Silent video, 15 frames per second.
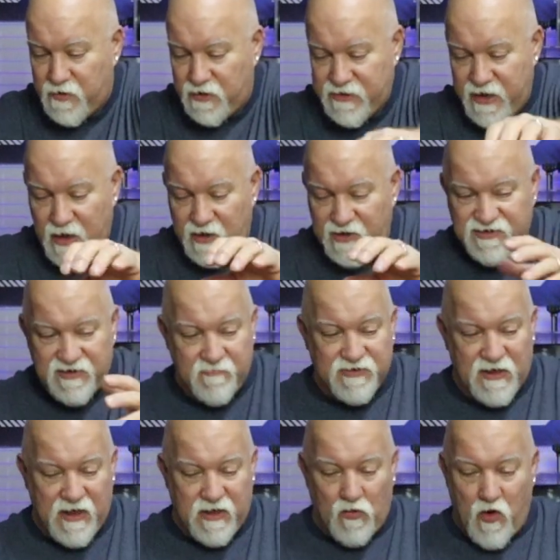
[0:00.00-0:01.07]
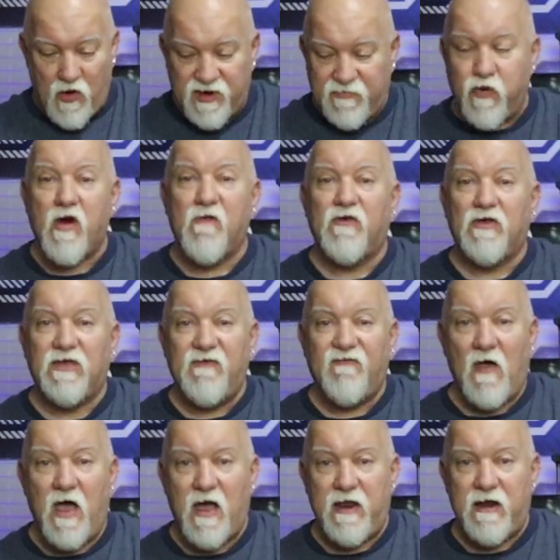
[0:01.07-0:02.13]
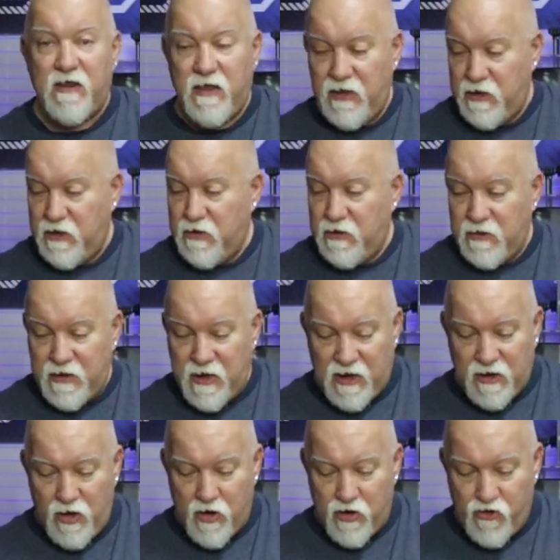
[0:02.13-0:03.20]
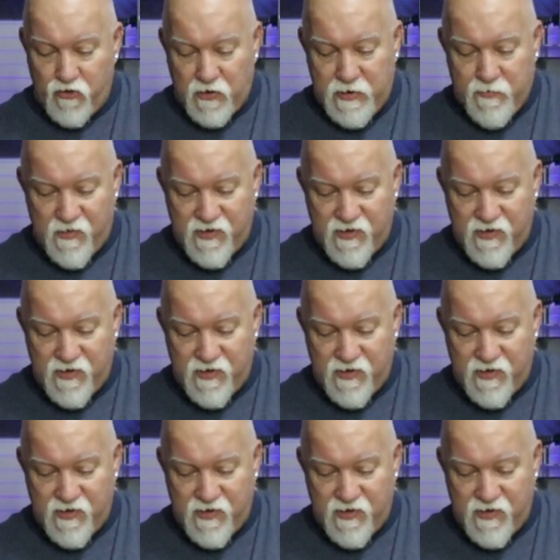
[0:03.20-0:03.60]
But yeah, it seems like it works perfectly fine at one hundred three